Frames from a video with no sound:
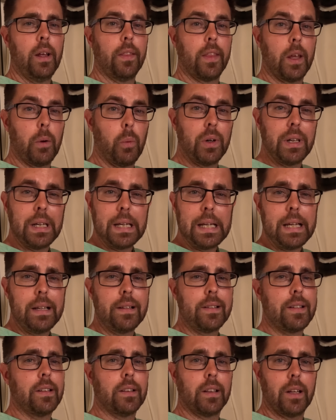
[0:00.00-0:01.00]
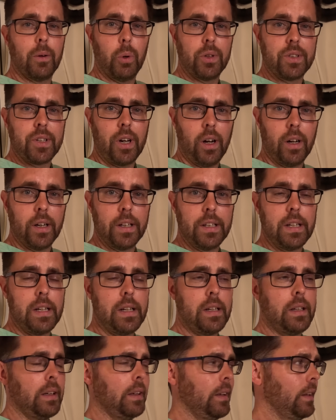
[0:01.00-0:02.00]
They were neat, they were
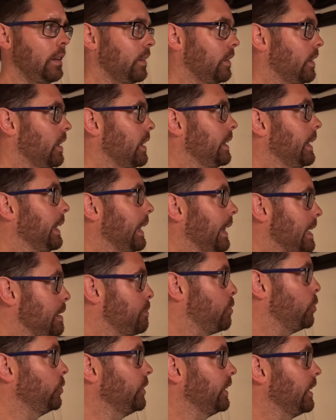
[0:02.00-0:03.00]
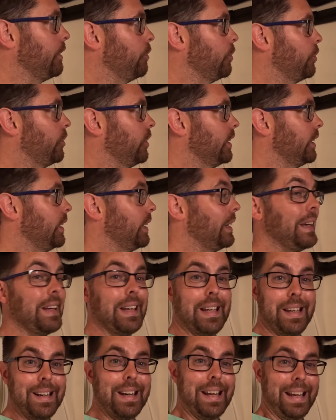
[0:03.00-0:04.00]
tidy, they labelled everything
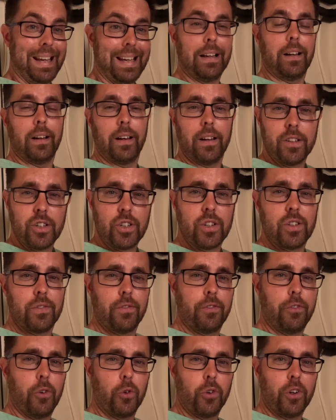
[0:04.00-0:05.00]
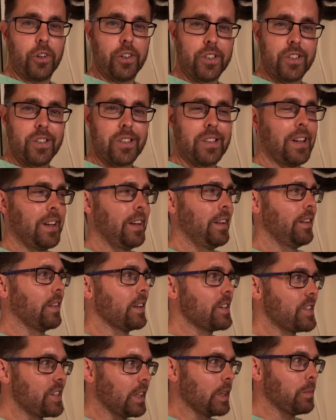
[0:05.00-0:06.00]
in English for us.
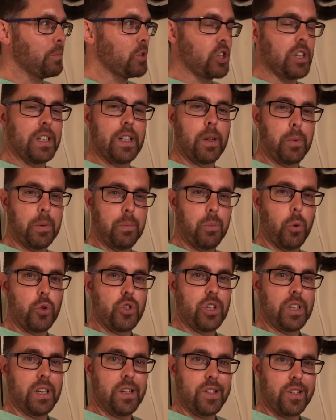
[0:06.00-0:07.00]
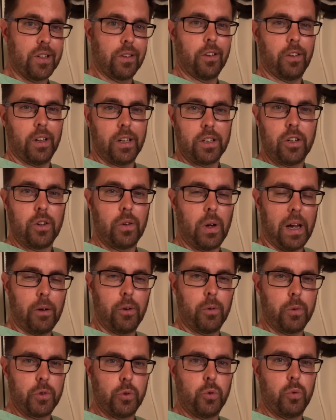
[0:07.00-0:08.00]
They set the machine up in Portuguese so that they knew how
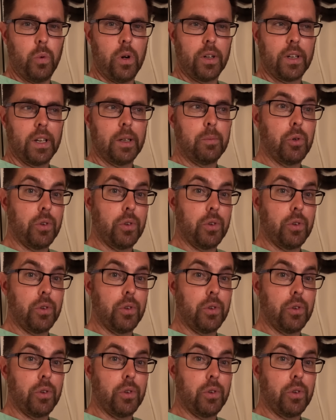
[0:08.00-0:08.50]
it was all working,